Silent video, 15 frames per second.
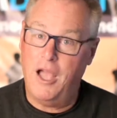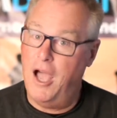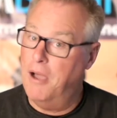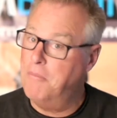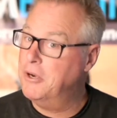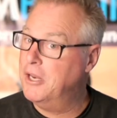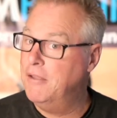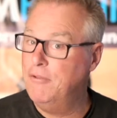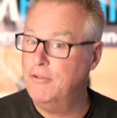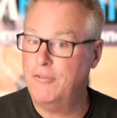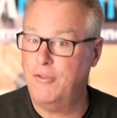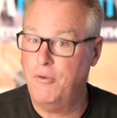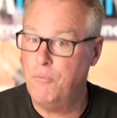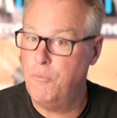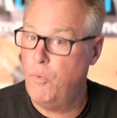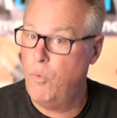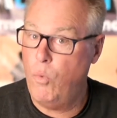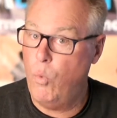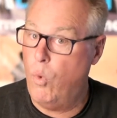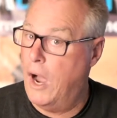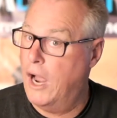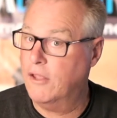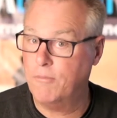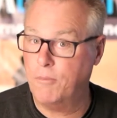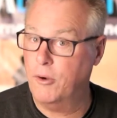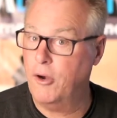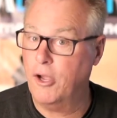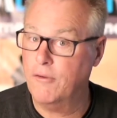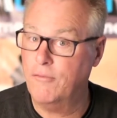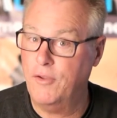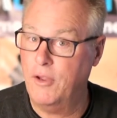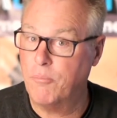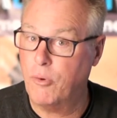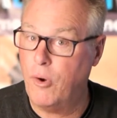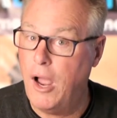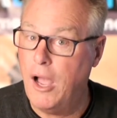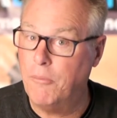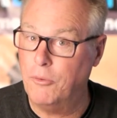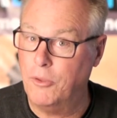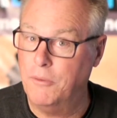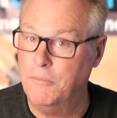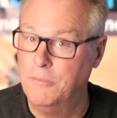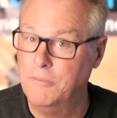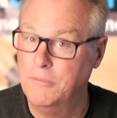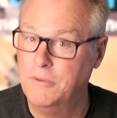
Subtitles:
I'm going to give you some why is pornography a problem?